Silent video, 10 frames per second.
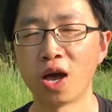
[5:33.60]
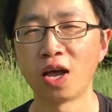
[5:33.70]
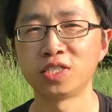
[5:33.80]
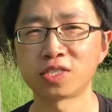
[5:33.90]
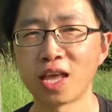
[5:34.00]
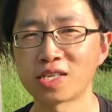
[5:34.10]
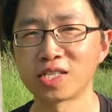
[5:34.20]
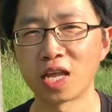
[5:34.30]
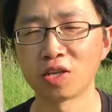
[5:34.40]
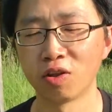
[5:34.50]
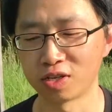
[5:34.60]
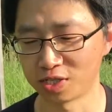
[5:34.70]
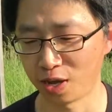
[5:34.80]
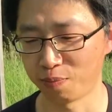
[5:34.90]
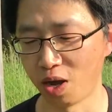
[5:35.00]
I just accidentally
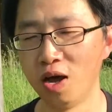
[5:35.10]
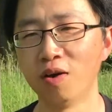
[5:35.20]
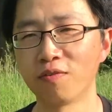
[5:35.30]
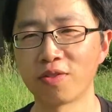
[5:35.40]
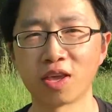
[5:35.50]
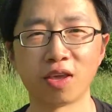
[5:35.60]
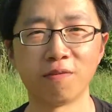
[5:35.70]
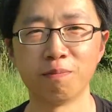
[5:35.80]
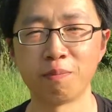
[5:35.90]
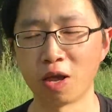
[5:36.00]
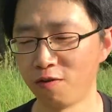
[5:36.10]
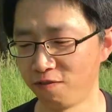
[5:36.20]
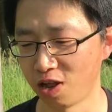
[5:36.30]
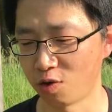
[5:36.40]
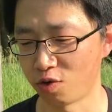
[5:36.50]
stepped on the male
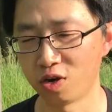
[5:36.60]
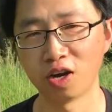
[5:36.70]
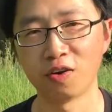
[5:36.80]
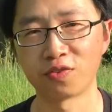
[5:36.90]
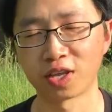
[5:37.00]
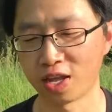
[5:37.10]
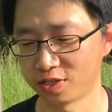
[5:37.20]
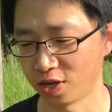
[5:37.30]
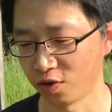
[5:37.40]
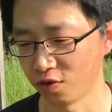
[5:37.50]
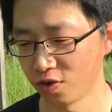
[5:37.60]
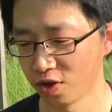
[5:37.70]
flower of the cattail.